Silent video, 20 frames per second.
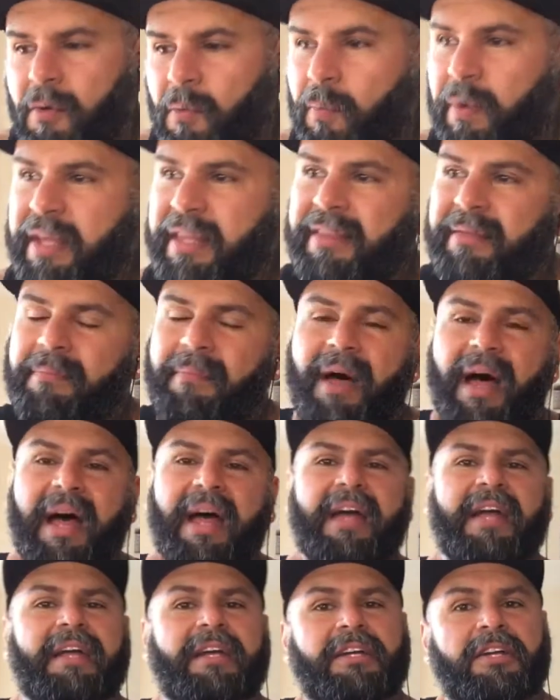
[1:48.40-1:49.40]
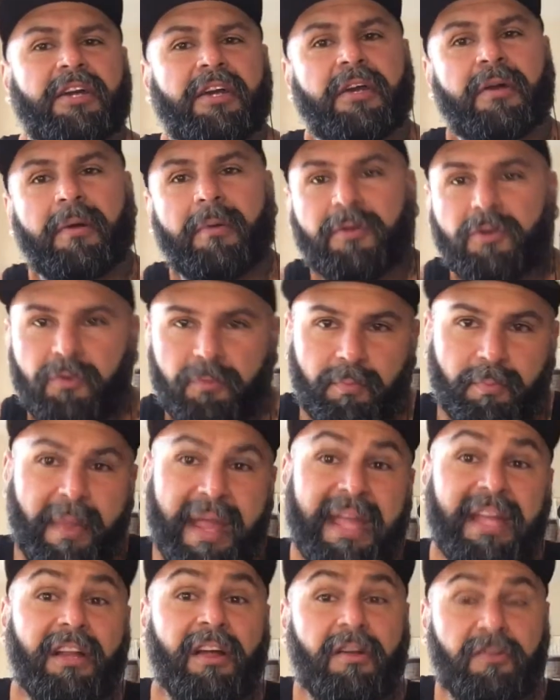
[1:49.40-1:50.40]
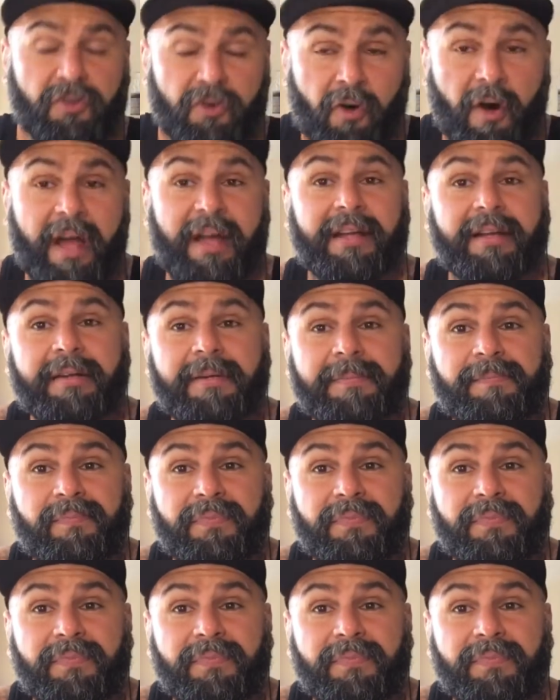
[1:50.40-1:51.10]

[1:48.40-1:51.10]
with my main truck,